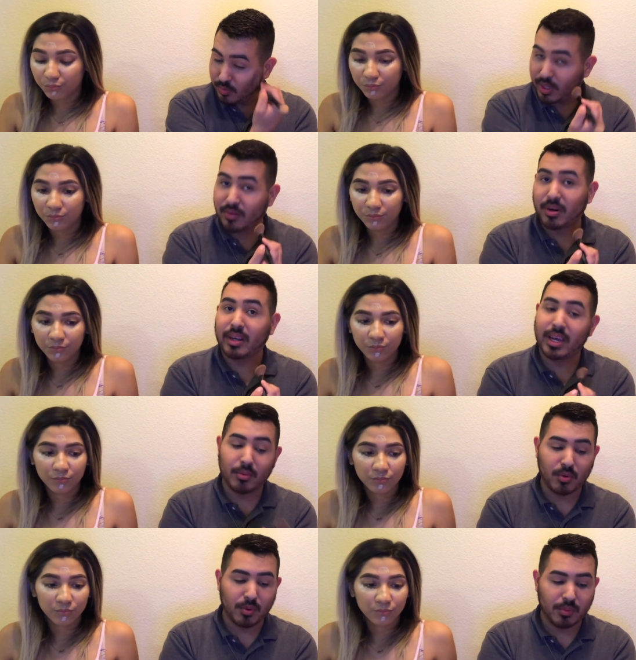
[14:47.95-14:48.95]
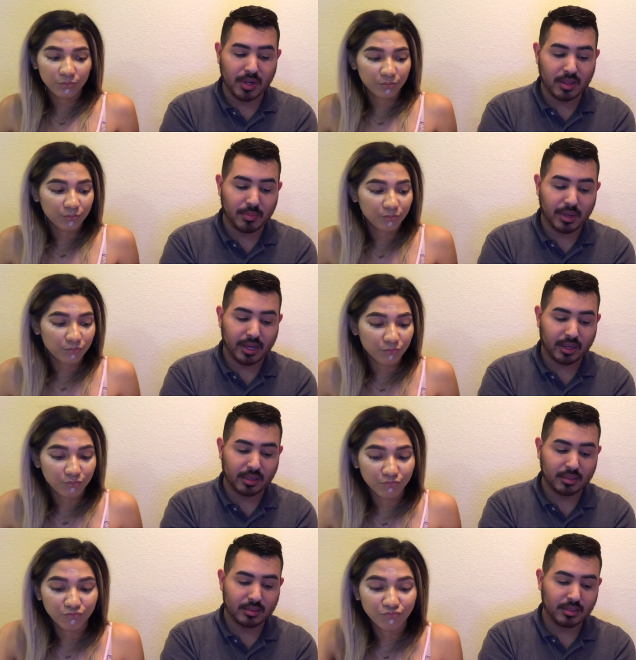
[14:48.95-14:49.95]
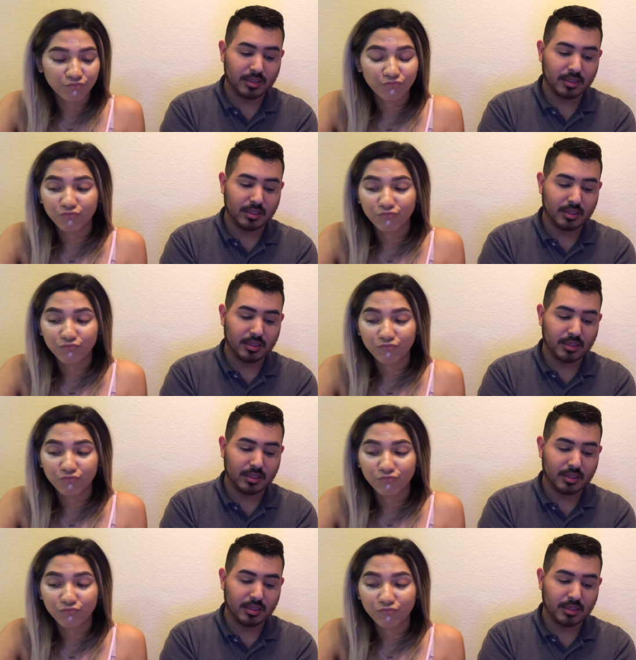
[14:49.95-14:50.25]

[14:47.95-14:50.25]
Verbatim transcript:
Speaker 1: we have our camera woman in the back.